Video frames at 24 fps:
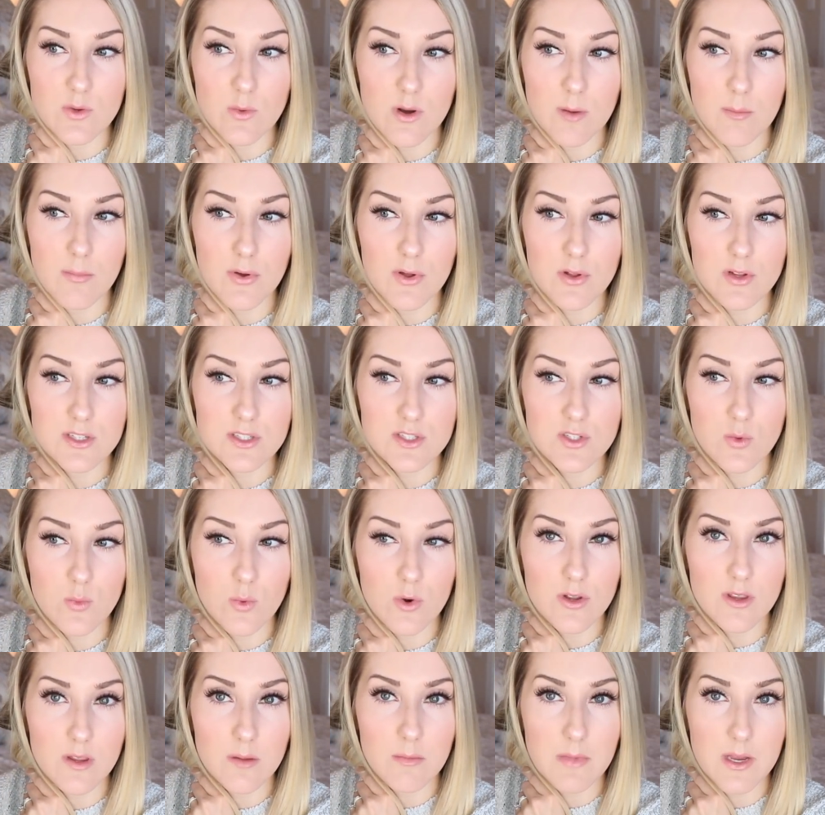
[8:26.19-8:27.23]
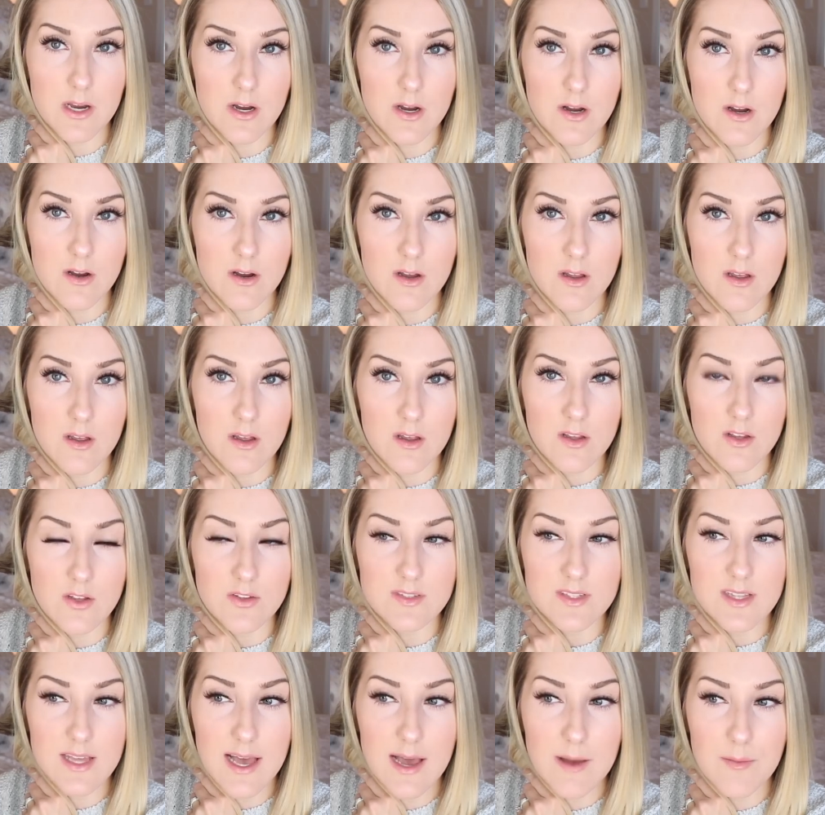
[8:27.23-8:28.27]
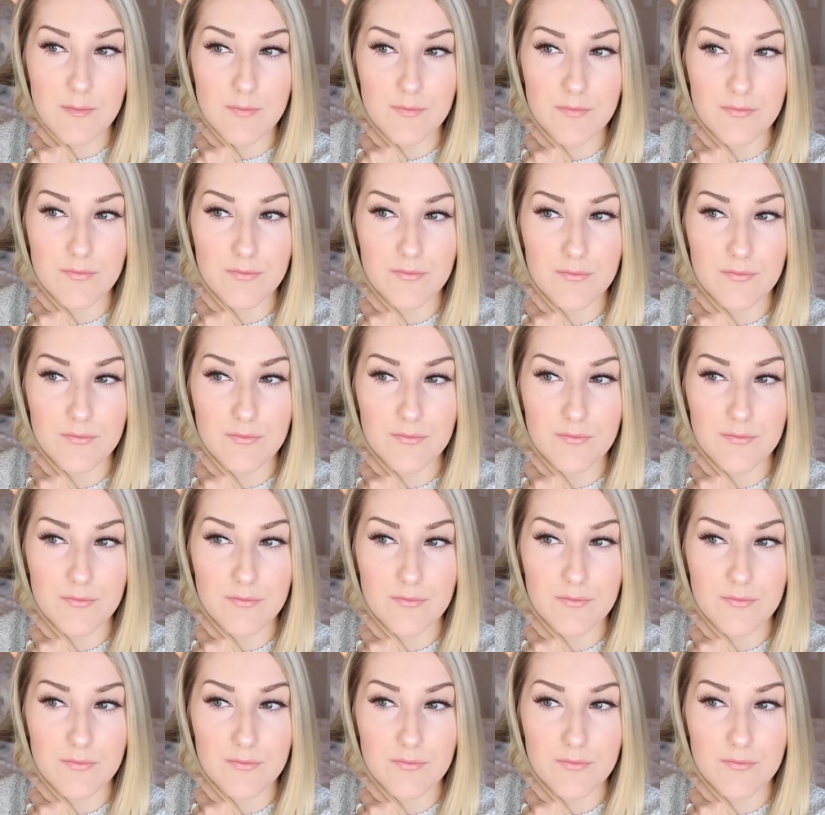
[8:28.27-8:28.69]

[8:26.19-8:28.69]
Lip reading: You want to pull it toward the mirror. You see that?